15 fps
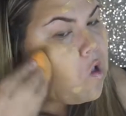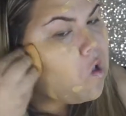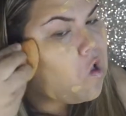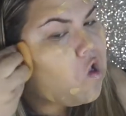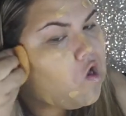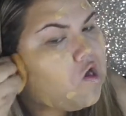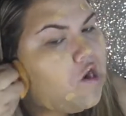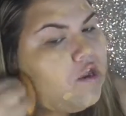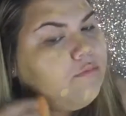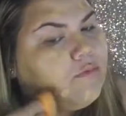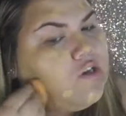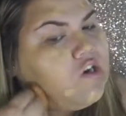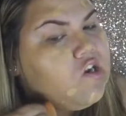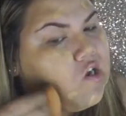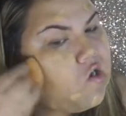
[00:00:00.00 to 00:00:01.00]
and I'm
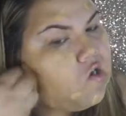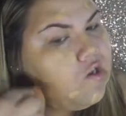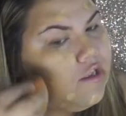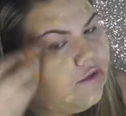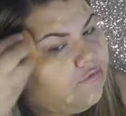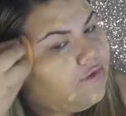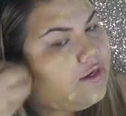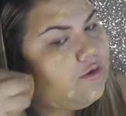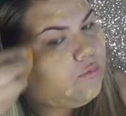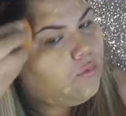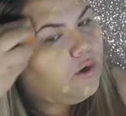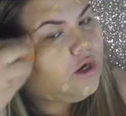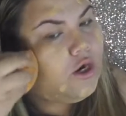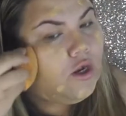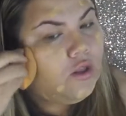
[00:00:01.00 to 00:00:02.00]
going to give it a
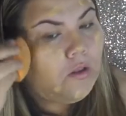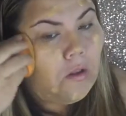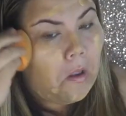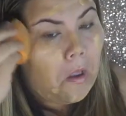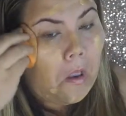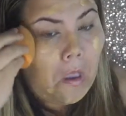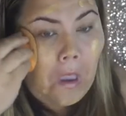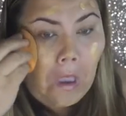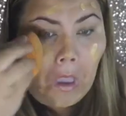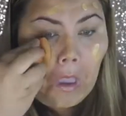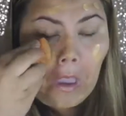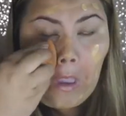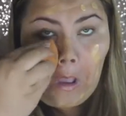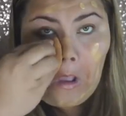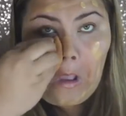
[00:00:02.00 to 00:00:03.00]
whirl.
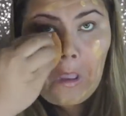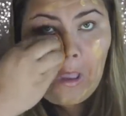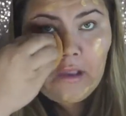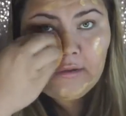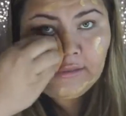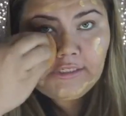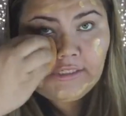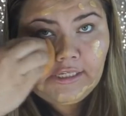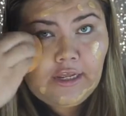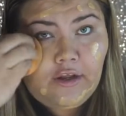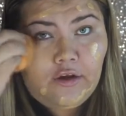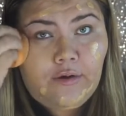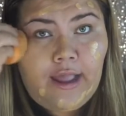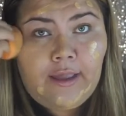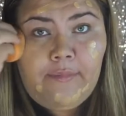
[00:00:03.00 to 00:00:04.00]
So
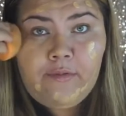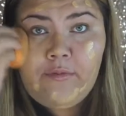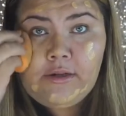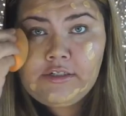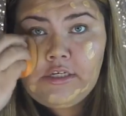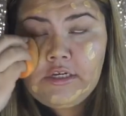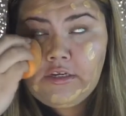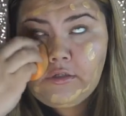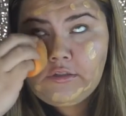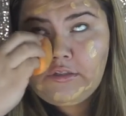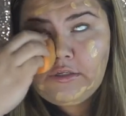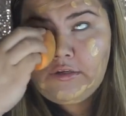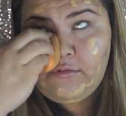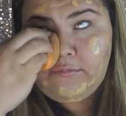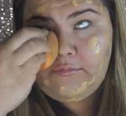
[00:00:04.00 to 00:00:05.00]
I've been watching
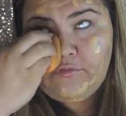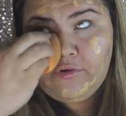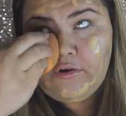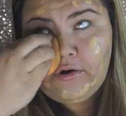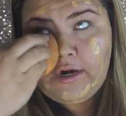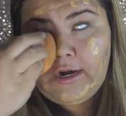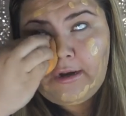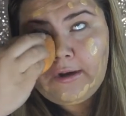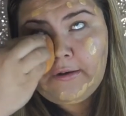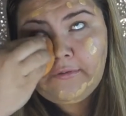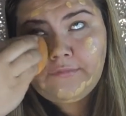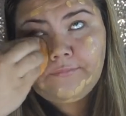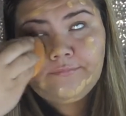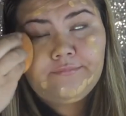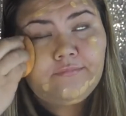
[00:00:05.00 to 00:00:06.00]
YouTube for,
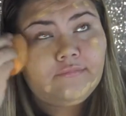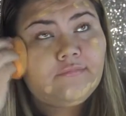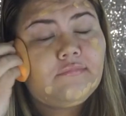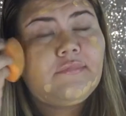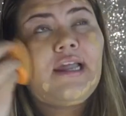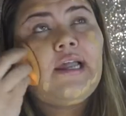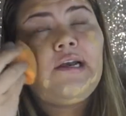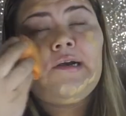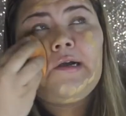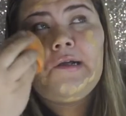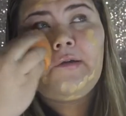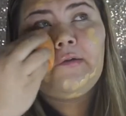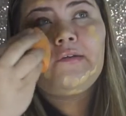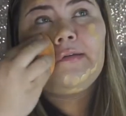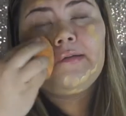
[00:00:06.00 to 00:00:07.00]
I don't
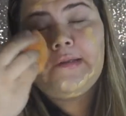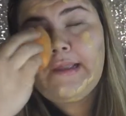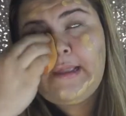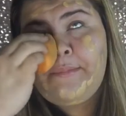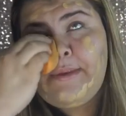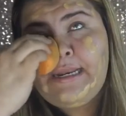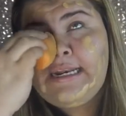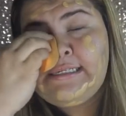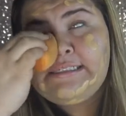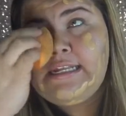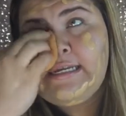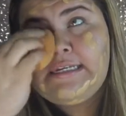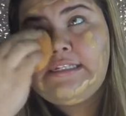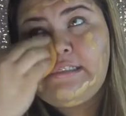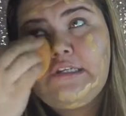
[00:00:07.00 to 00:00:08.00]
know, I mean, as
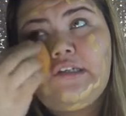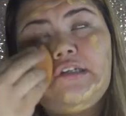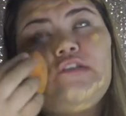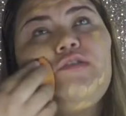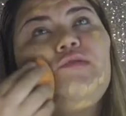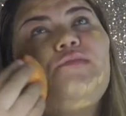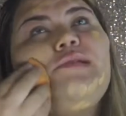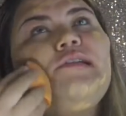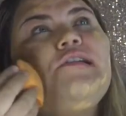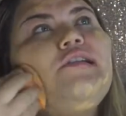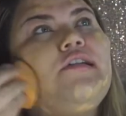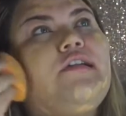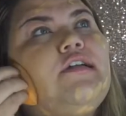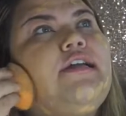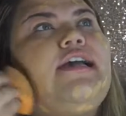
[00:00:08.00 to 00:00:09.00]
long as YouTube
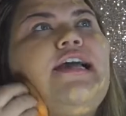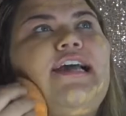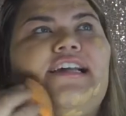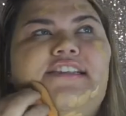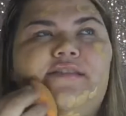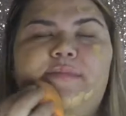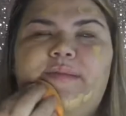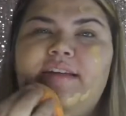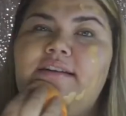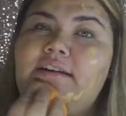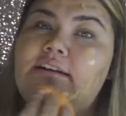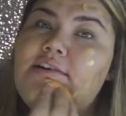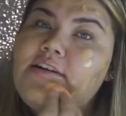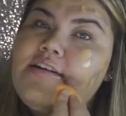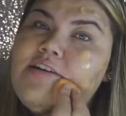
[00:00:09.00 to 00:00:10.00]
has
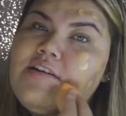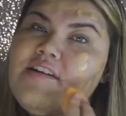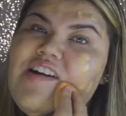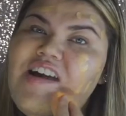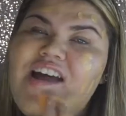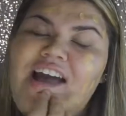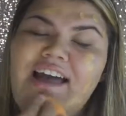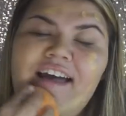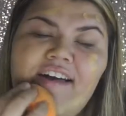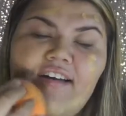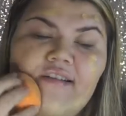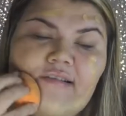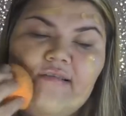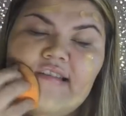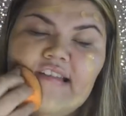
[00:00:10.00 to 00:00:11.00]
been
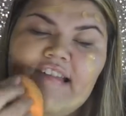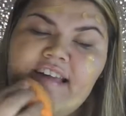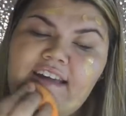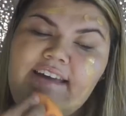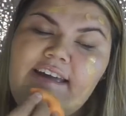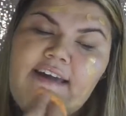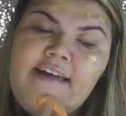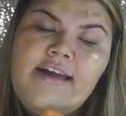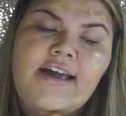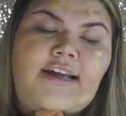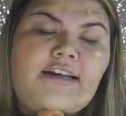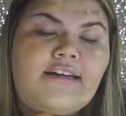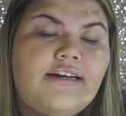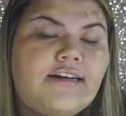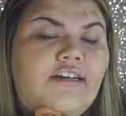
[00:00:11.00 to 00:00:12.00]
out,
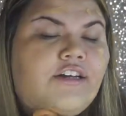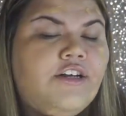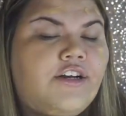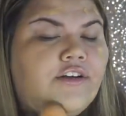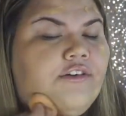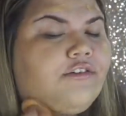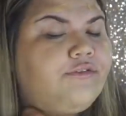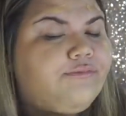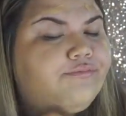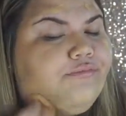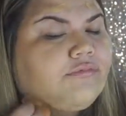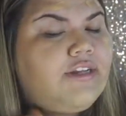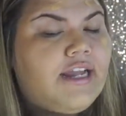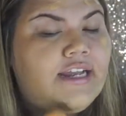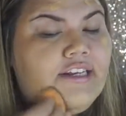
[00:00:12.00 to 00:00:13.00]
and you know,
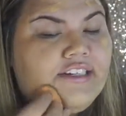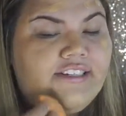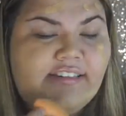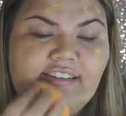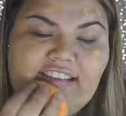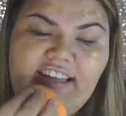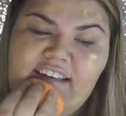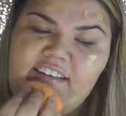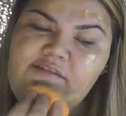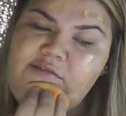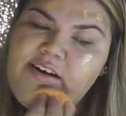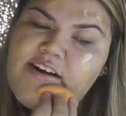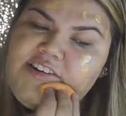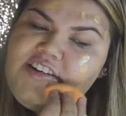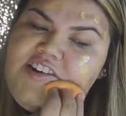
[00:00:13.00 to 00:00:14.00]
I just love
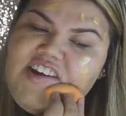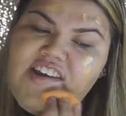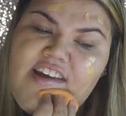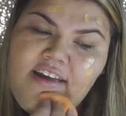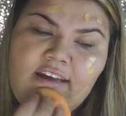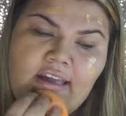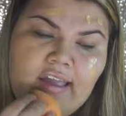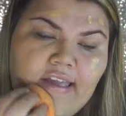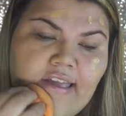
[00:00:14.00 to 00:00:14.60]
watching